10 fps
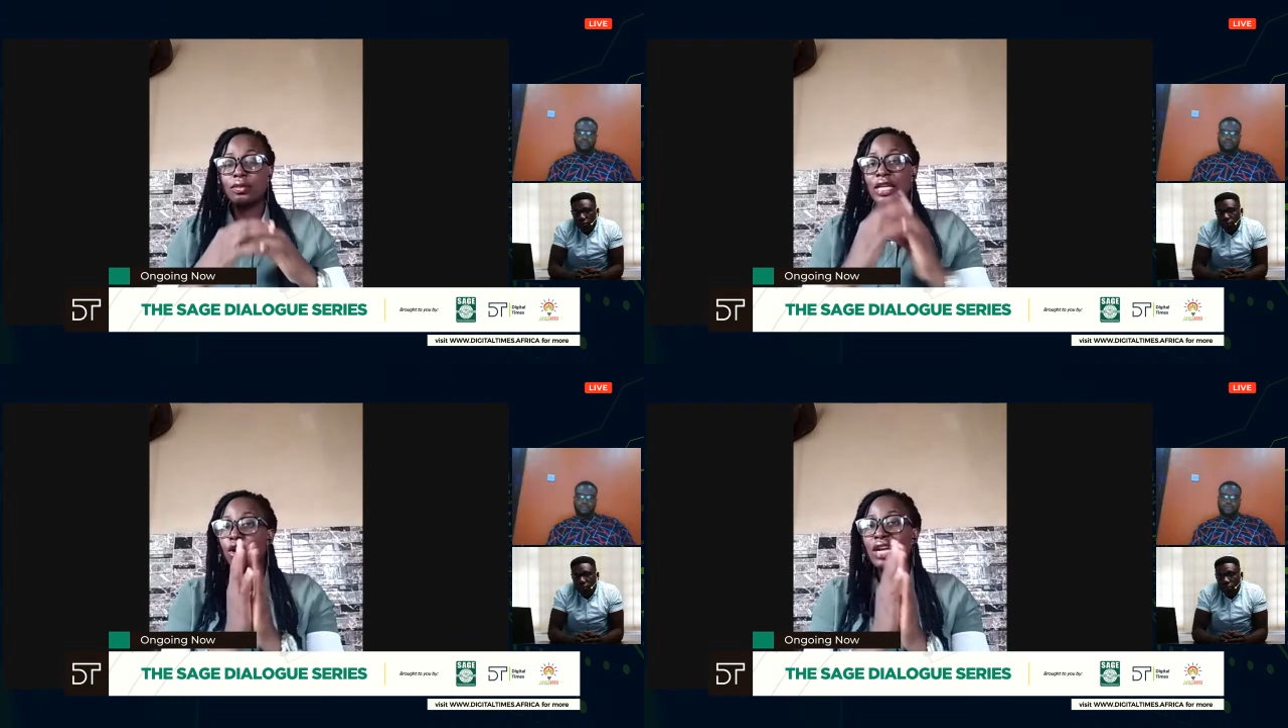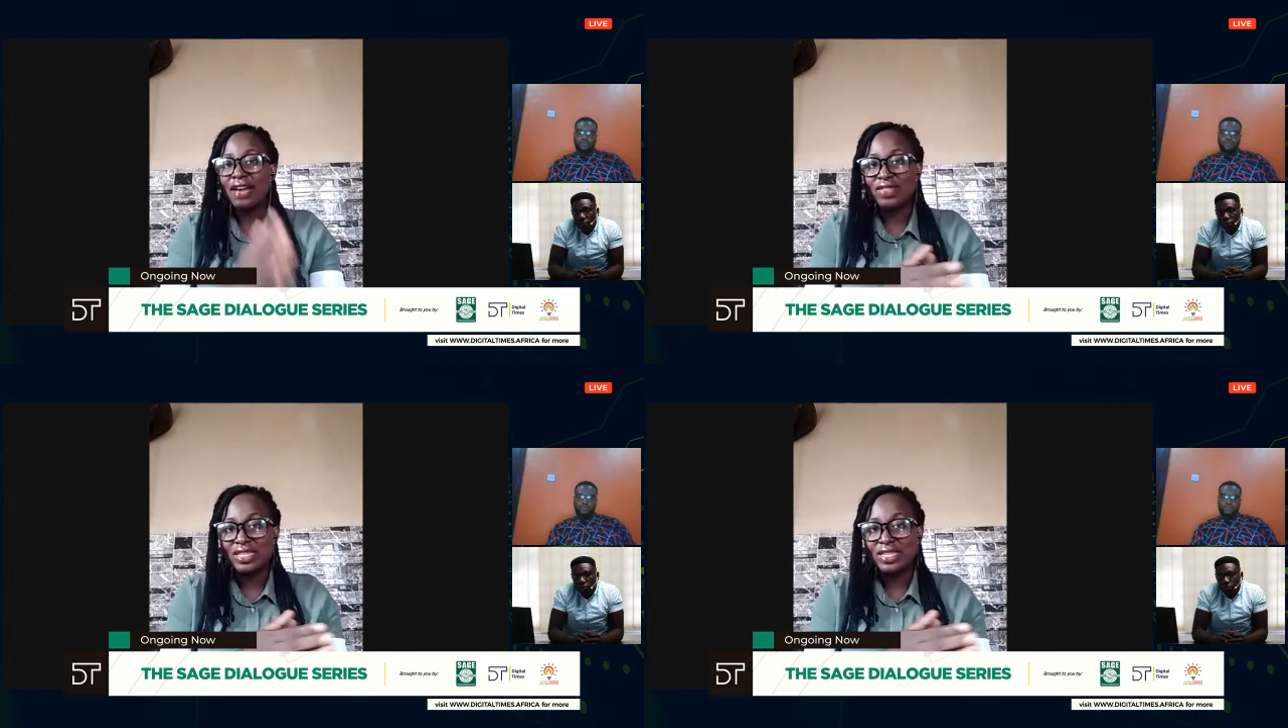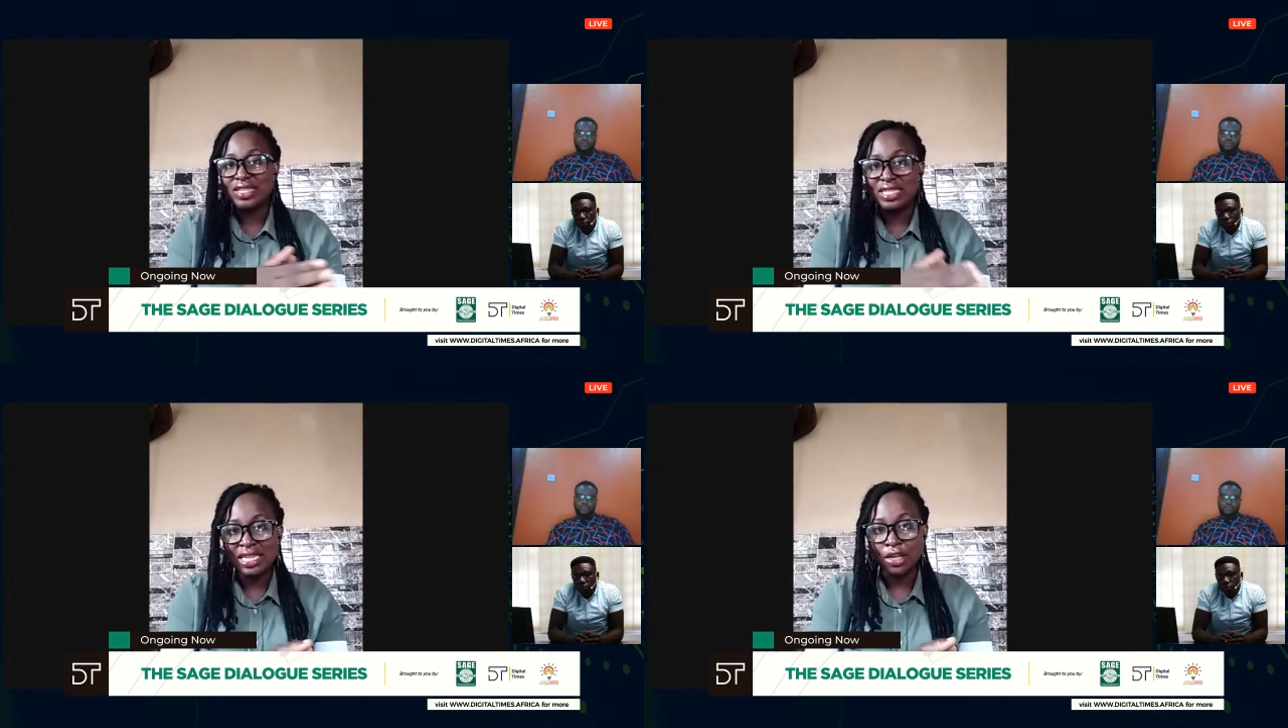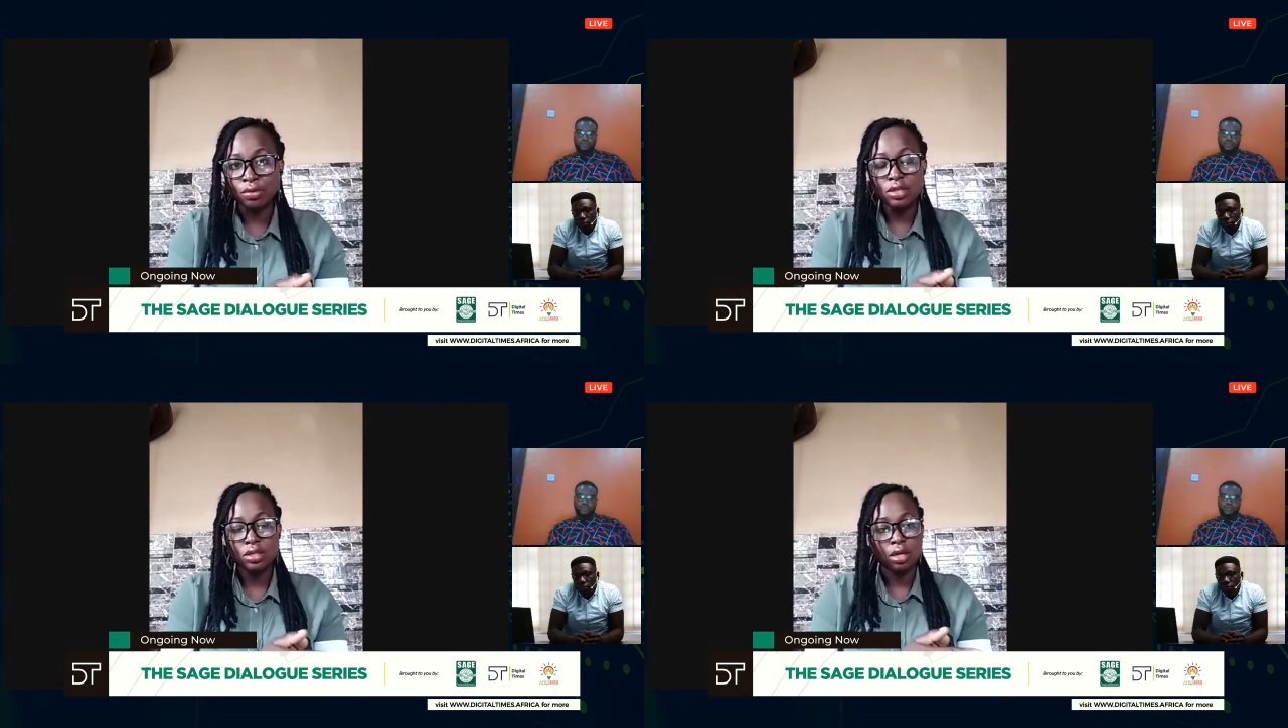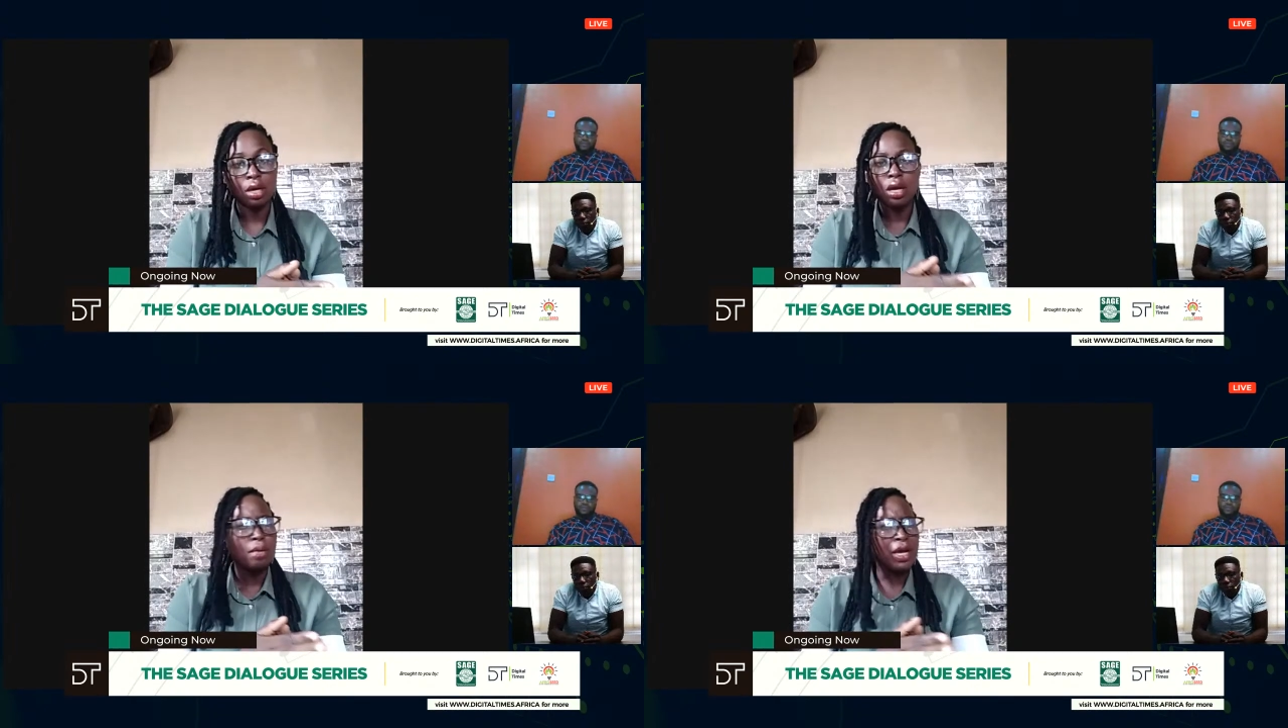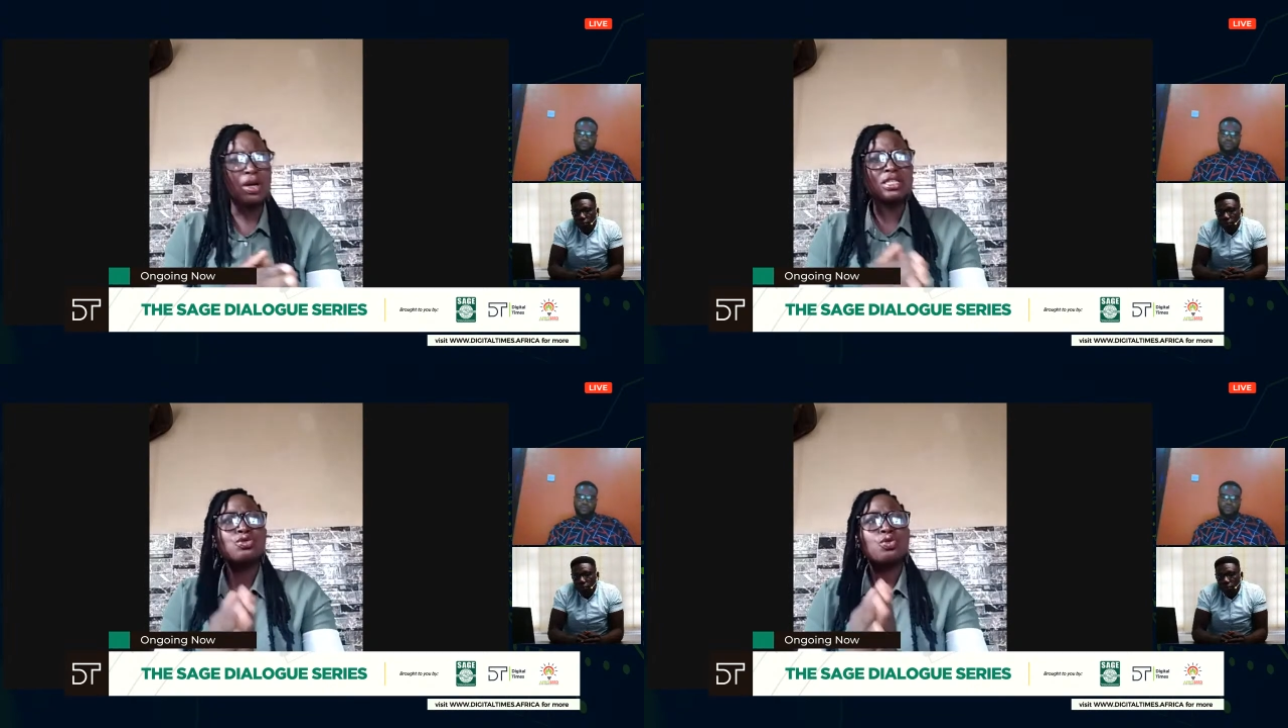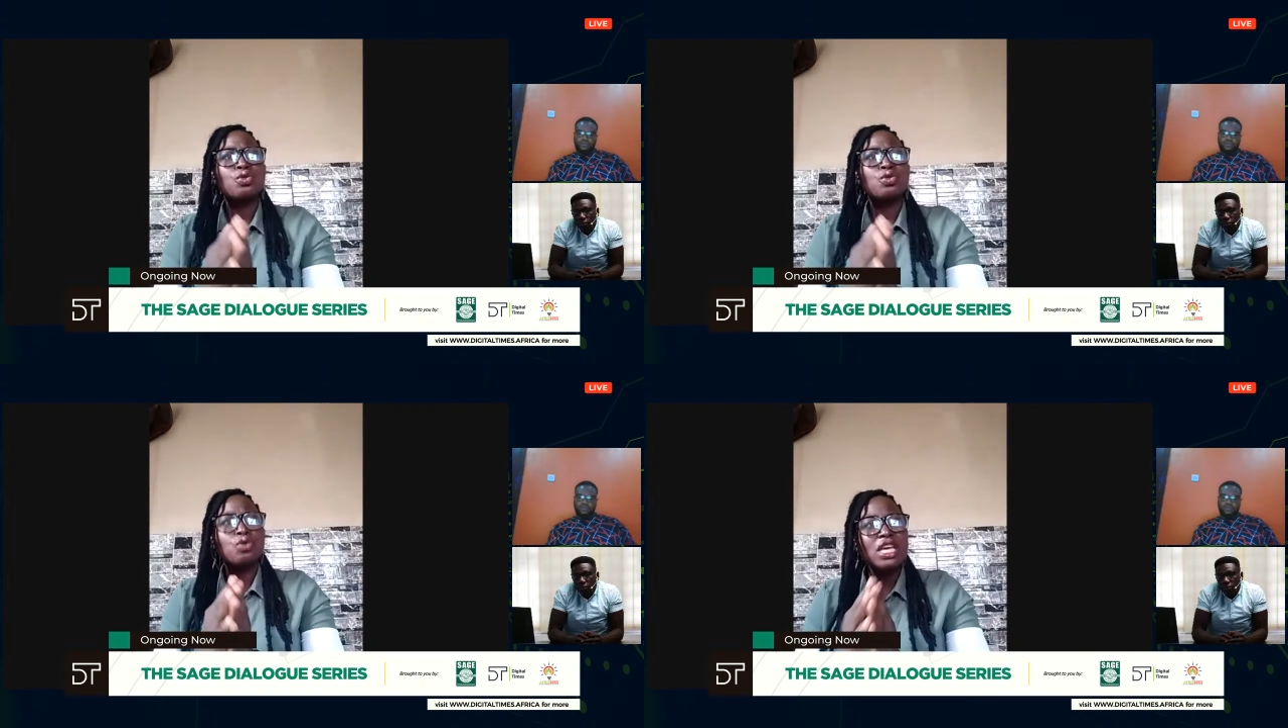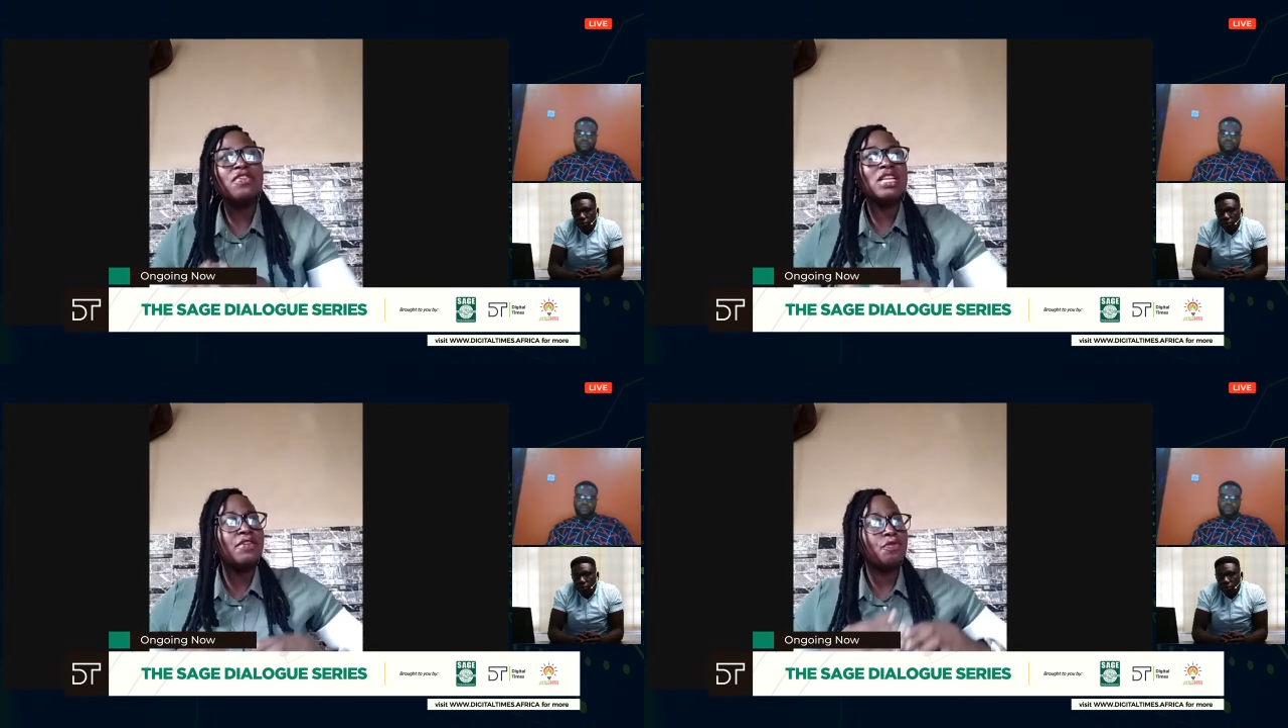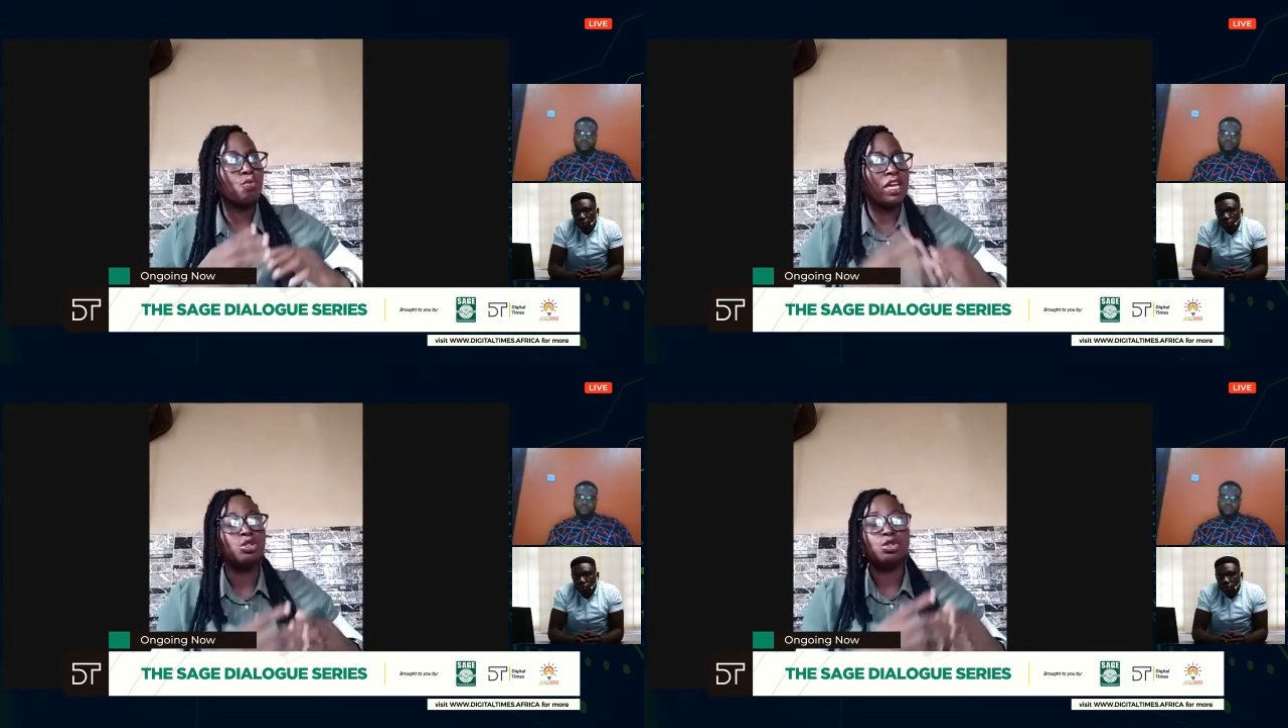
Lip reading: they don't have the skills. Because even if we